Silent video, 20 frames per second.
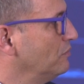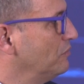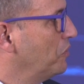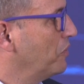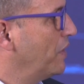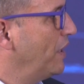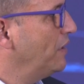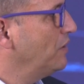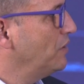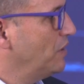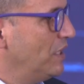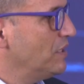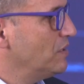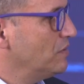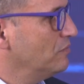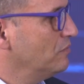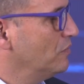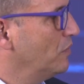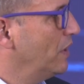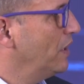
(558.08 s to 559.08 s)
Okay, yes.
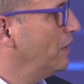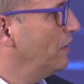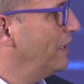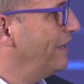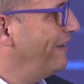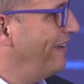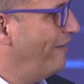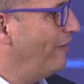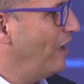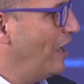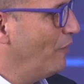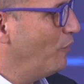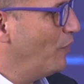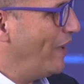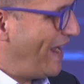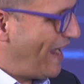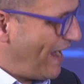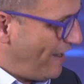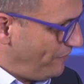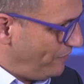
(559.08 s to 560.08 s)
If
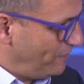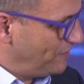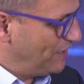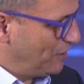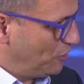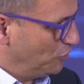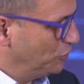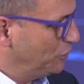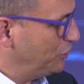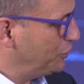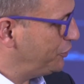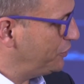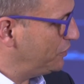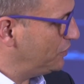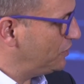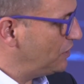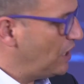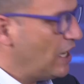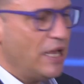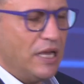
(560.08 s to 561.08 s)
we have the
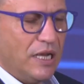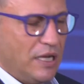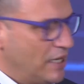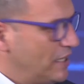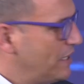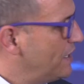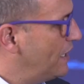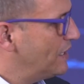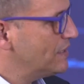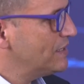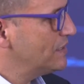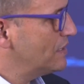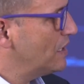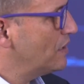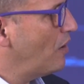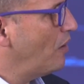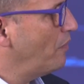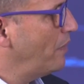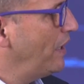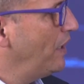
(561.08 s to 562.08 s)
conditions, yes, it's
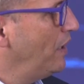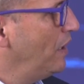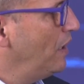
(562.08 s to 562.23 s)
an OB.